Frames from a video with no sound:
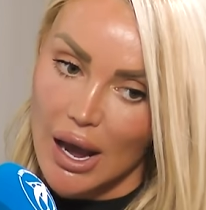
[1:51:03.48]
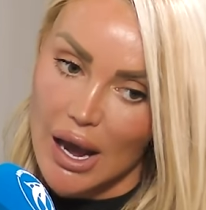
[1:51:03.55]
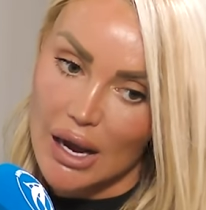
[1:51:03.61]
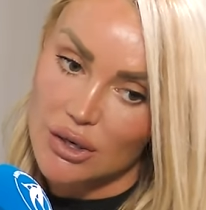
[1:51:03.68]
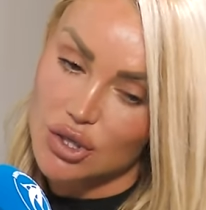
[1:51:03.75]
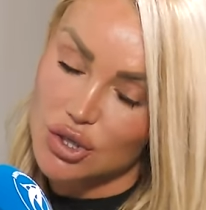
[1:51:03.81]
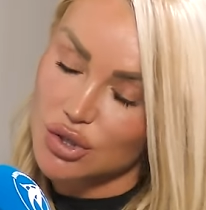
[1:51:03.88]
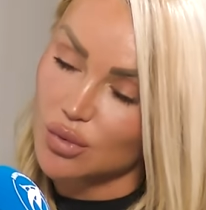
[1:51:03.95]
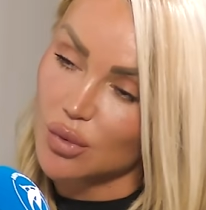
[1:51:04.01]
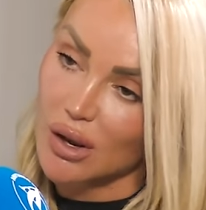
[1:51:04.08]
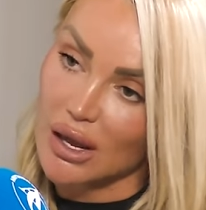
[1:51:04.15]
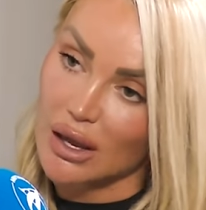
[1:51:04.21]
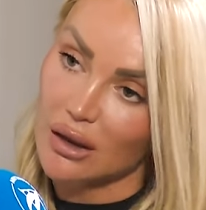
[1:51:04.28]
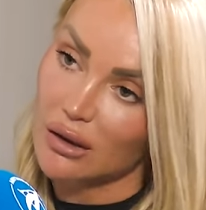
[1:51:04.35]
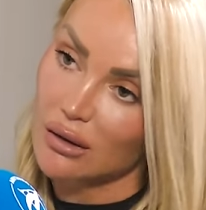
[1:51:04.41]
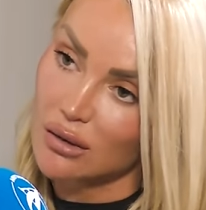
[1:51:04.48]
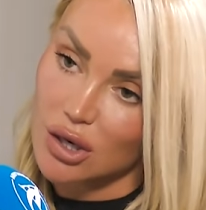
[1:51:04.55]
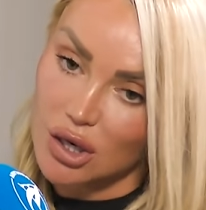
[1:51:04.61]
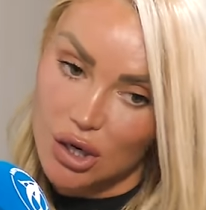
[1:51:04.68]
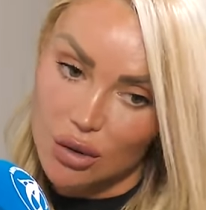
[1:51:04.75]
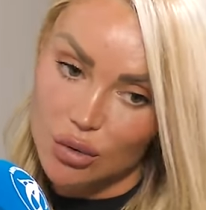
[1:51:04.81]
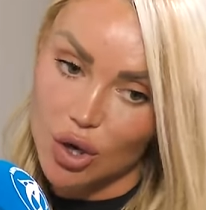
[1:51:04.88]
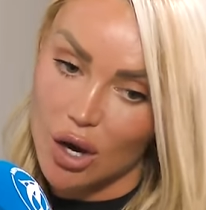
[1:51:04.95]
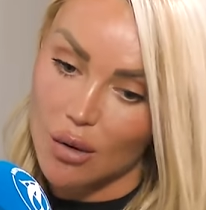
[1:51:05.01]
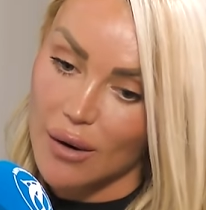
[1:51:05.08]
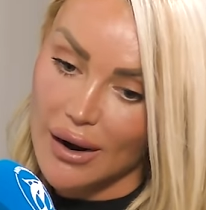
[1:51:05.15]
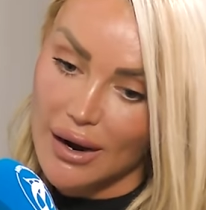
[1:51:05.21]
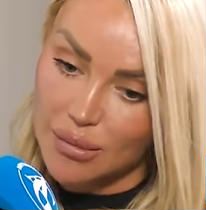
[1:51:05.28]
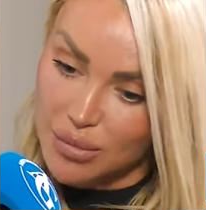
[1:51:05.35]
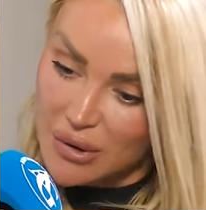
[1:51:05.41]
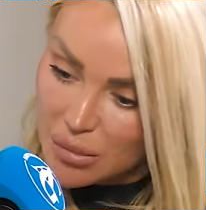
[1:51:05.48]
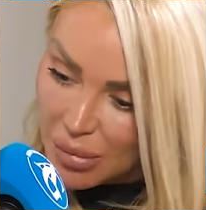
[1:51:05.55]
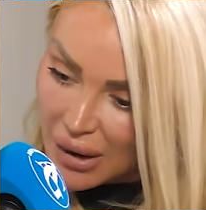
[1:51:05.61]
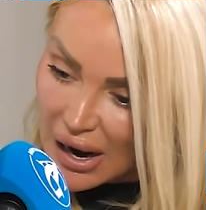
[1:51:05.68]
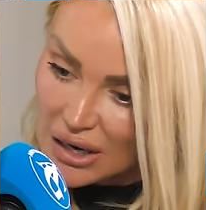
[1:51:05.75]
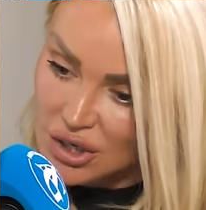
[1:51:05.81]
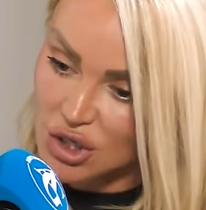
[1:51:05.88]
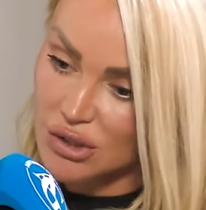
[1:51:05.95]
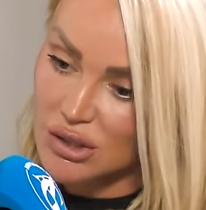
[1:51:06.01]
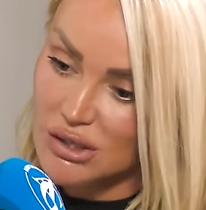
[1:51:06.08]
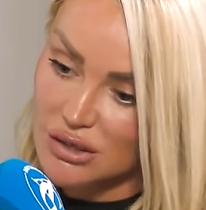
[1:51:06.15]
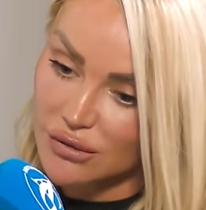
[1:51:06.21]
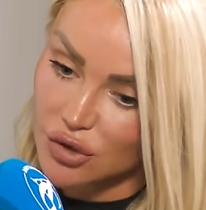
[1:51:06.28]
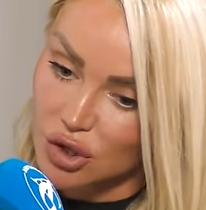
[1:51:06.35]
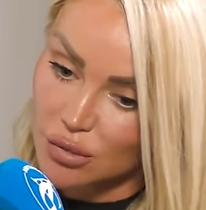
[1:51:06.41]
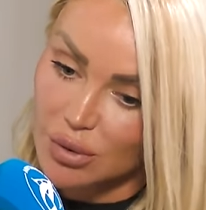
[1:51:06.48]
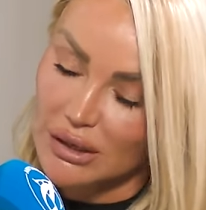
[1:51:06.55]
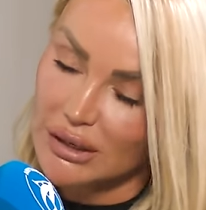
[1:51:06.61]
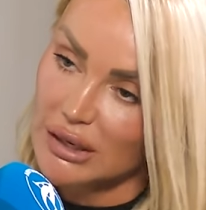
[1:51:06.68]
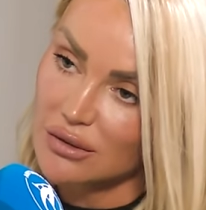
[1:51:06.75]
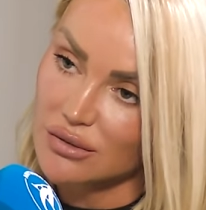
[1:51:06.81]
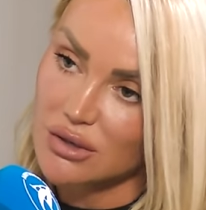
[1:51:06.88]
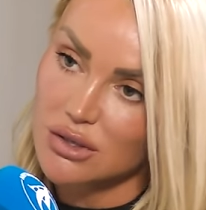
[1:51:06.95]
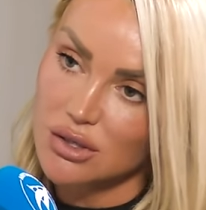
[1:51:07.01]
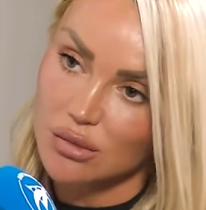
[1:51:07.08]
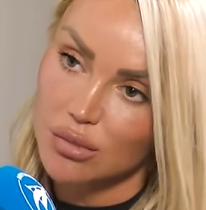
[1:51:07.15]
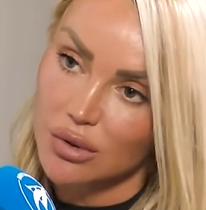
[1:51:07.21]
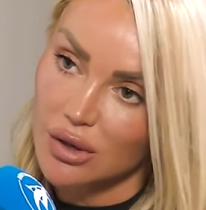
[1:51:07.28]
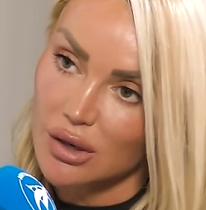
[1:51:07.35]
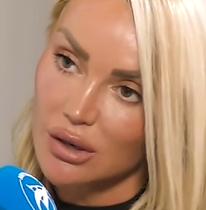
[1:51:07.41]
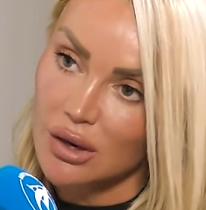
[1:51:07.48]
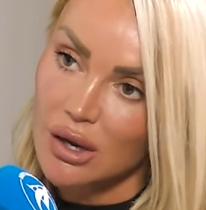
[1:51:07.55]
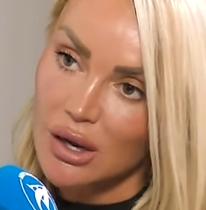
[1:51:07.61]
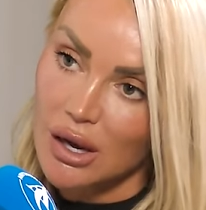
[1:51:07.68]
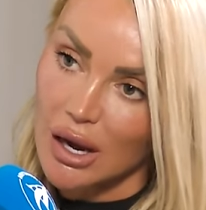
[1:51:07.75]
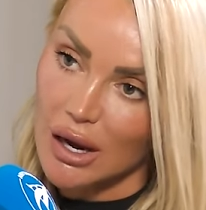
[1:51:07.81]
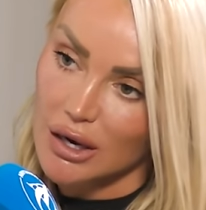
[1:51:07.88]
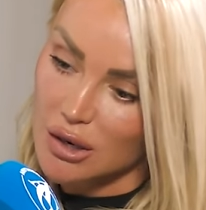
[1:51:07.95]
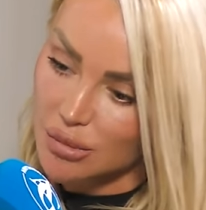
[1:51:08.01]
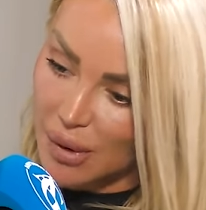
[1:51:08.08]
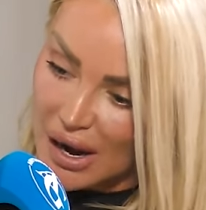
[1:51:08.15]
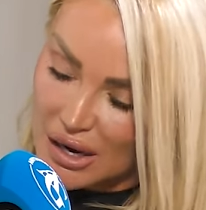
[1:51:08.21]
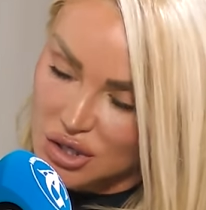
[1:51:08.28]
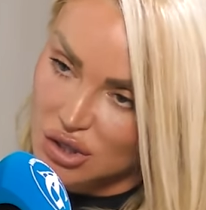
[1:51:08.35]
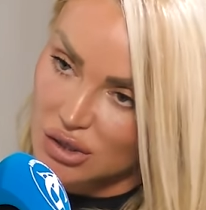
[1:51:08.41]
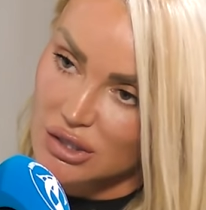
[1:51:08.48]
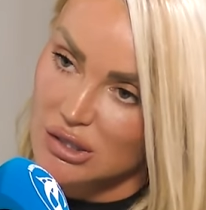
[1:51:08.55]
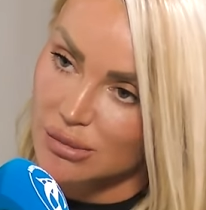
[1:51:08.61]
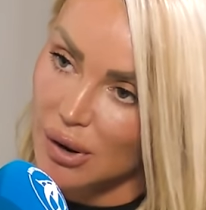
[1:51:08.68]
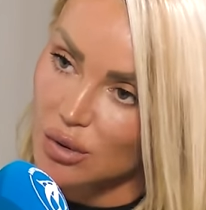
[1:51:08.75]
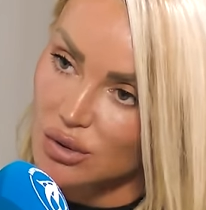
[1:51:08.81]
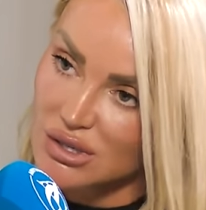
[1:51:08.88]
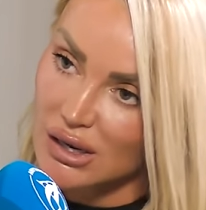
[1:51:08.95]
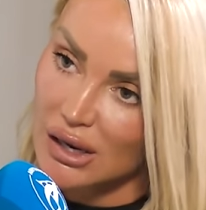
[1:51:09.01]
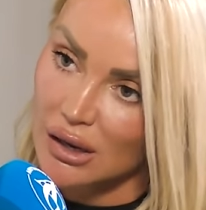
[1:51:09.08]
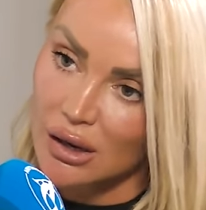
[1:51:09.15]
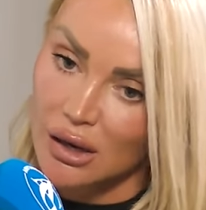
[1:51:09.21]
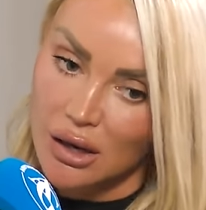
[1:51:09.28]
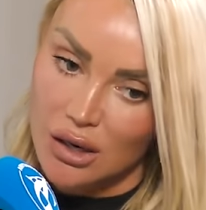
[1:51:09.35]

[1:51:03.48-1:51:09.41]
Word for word: and just work you know go at it be passionate if you believe in something and you're passionate about it